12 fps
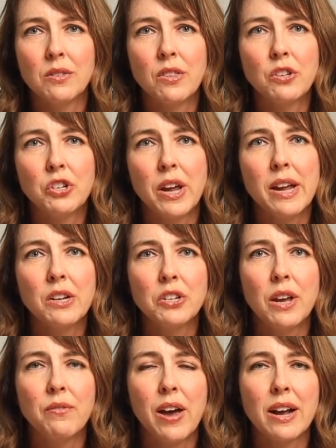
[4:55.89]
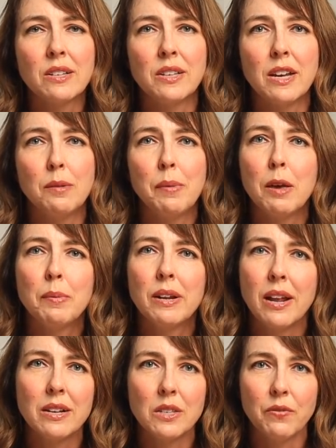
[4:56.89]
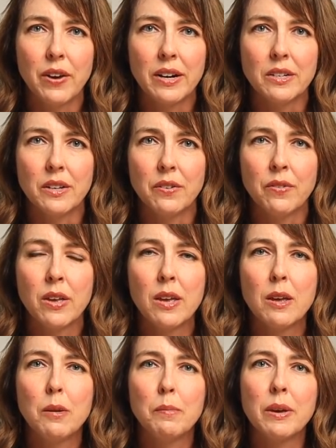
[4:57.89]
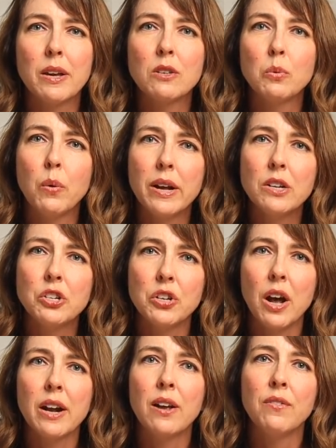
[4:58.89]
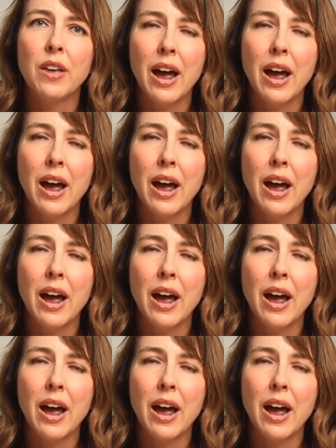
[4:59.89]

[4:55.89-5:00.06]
that the J&J vaccine may be less effective because one shot of the